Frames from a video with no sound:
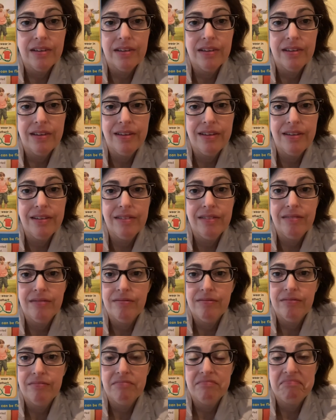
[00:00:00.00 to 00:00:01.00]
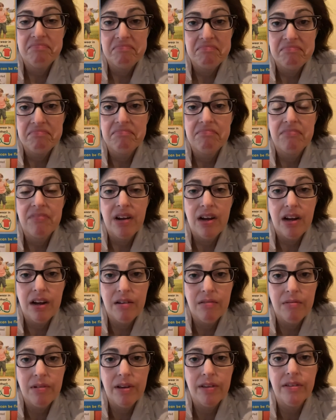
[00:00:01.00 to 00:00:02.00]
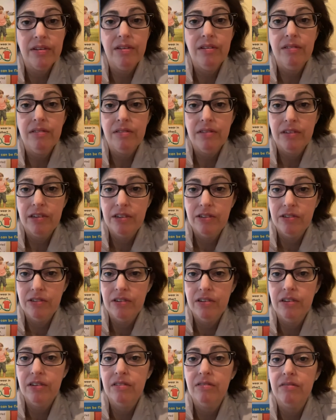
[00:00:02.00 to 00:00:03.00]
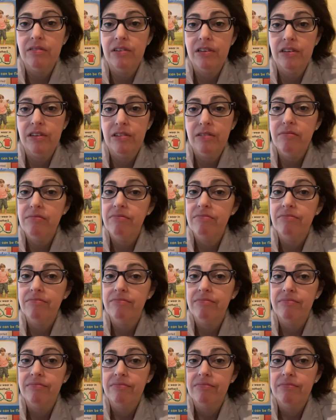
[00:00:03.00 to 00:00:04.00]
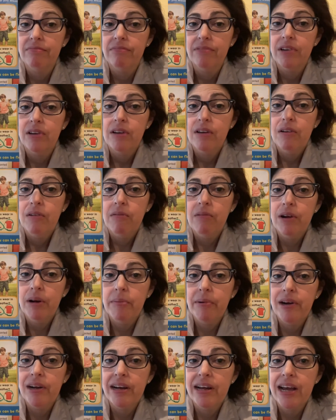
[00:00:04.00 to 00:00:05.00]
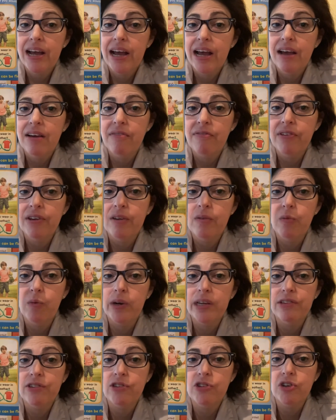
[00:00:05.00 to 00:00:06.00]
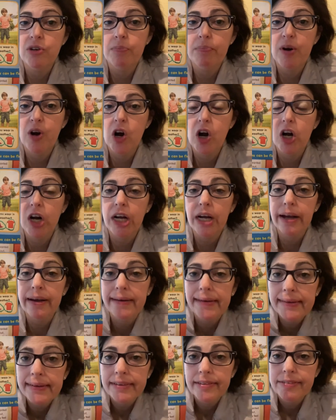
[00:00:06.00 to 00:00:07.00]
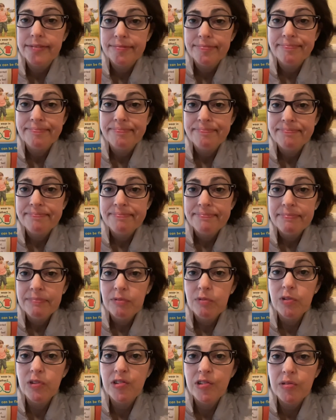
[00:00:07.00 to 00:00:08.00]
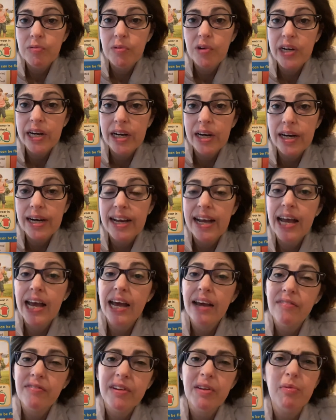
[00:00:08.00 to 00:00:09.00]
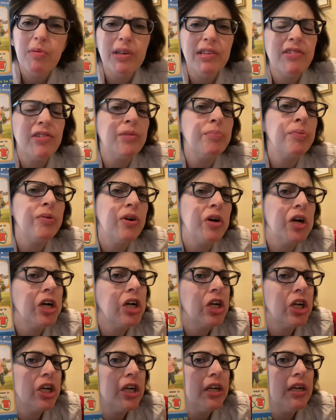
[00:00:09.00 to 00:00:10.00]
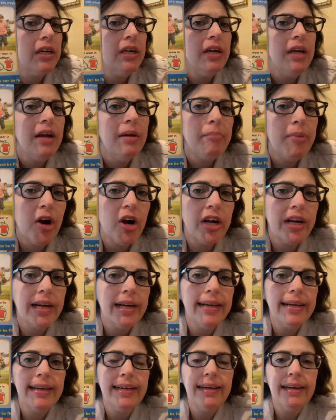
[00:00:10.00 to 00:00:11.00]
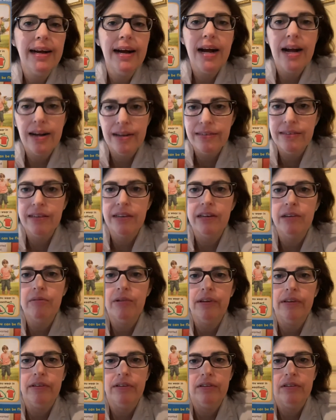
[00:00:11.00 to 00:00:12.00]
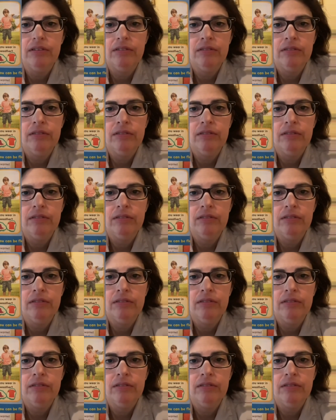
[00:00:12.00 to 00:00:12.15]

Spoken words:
in hot weather. T-shirt, good. What about a heavy winter parka? Would you wear a heavy winter parka in hot sunny weather?